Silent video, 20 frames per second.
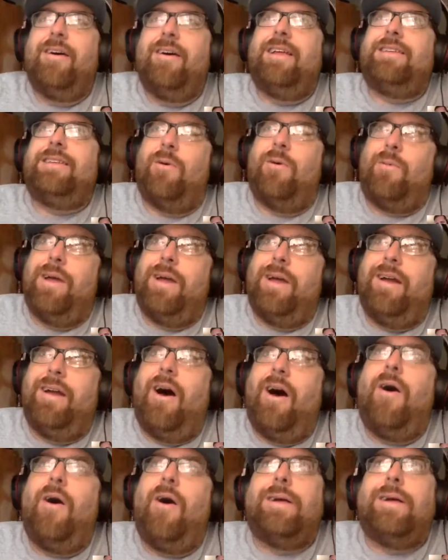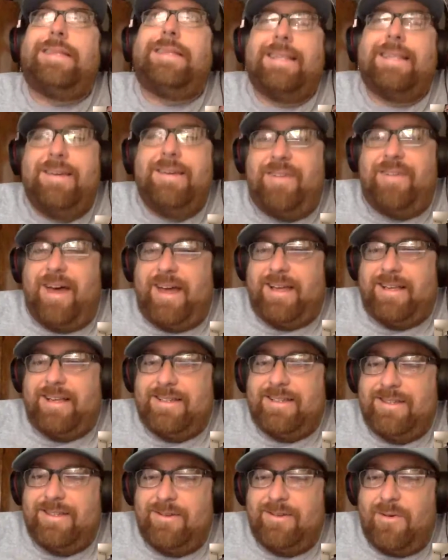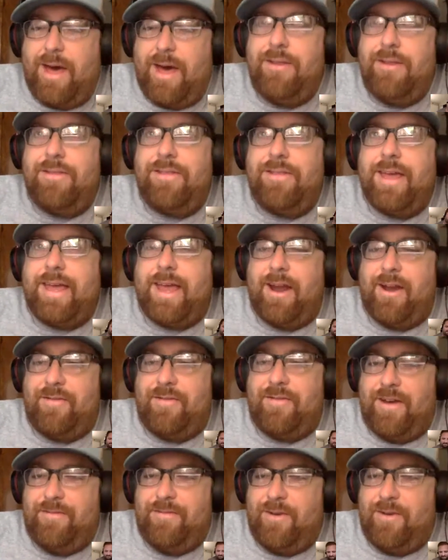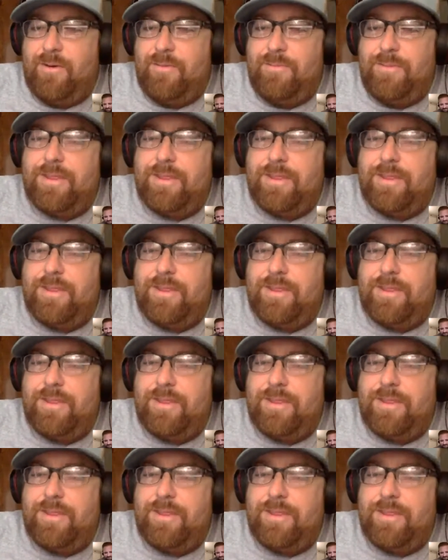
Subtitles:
This is a weird, it's Levi's. Why do I care if I vote?